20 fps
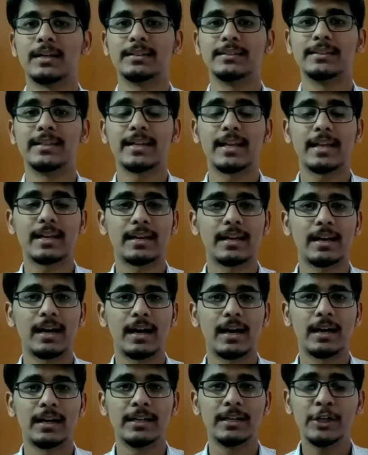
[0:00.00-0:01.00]
there
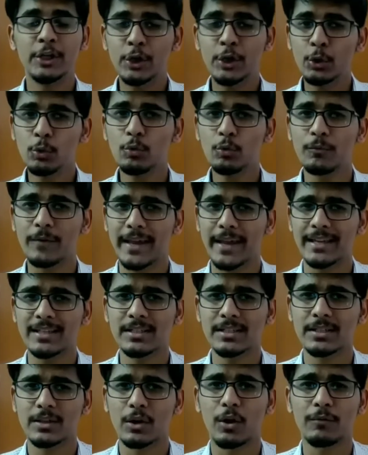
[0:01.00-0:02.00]
are 2
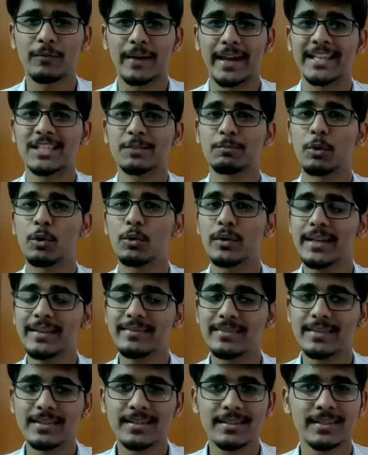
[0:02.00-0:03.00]
ways of exploring
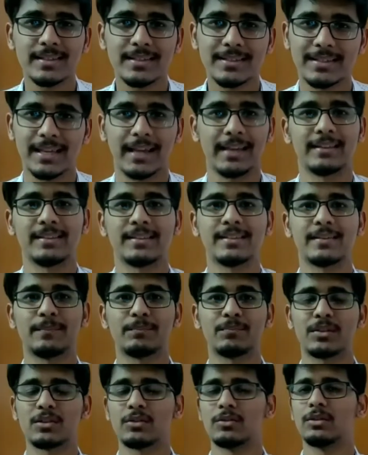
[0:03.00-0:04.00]
this science.
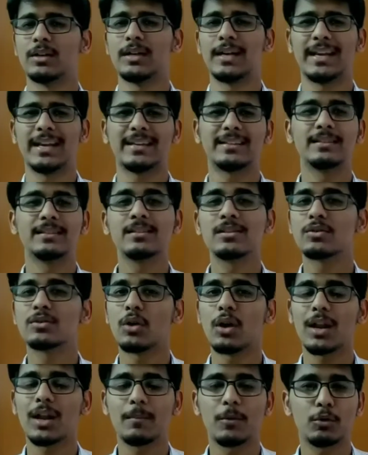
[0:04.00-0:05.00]
So this is
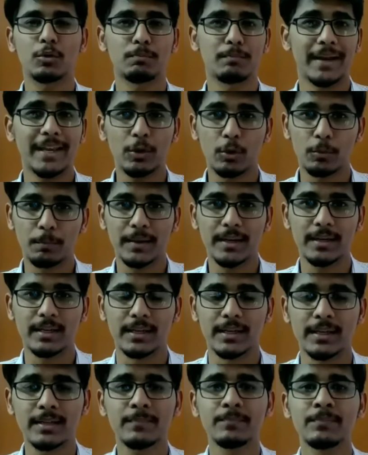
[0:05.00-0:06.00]
all about my
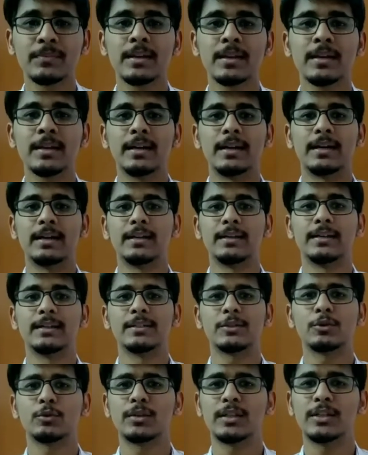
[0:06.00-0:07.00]
opinion.
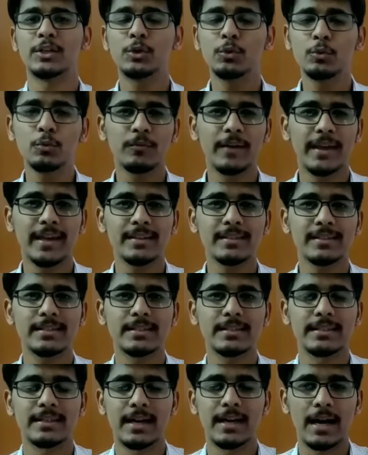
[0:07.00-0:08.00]
So the 2 ways
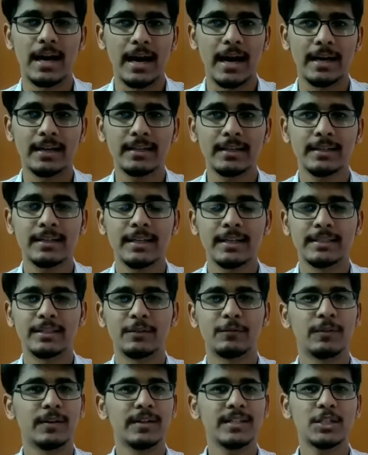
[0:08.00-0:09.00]
are, the
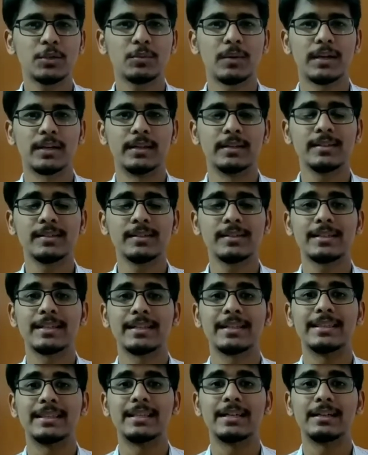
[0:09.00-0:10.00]
first one is
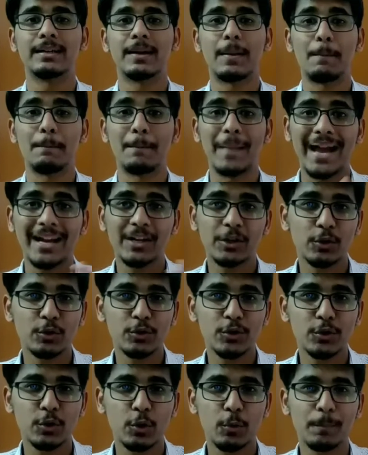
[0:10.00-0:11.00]
the
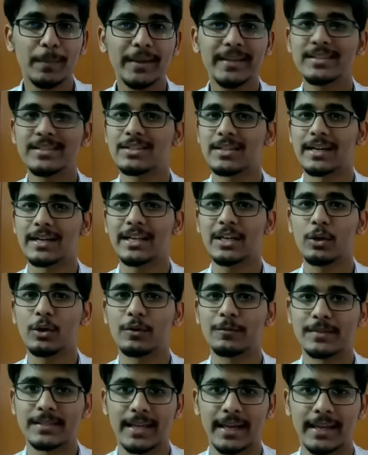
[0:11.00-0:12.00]
macroscopic study
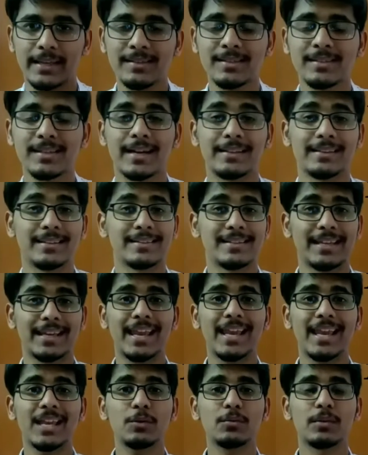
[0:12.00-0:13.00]
of science and the
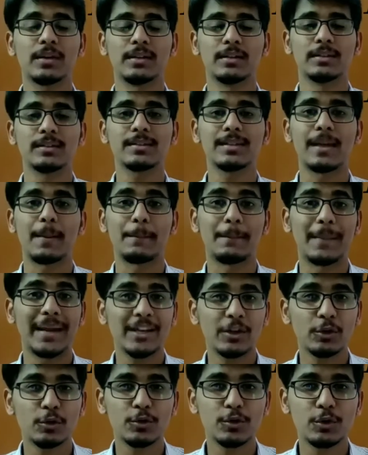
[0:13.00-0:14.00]
second one is
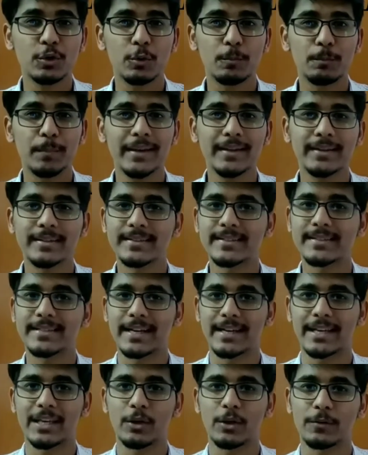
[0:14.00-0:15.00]
microscopic
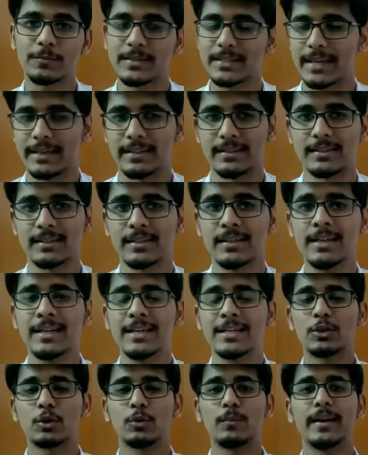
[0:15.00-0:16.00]
study of science.
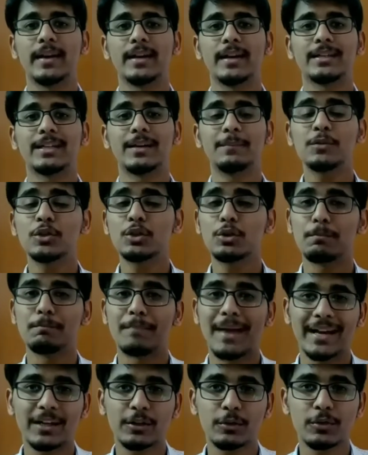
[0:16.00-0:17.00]
So when it comes to
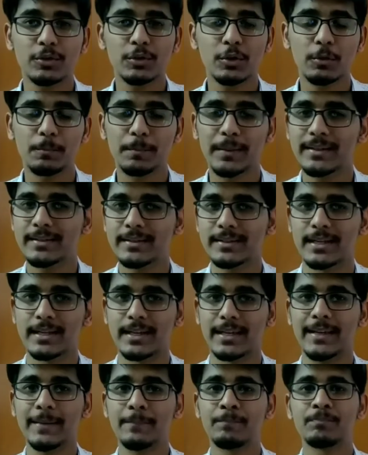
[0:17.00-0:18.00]
macroscopic
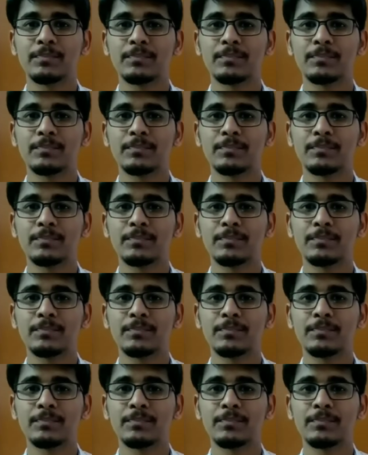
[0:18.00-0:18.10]
study,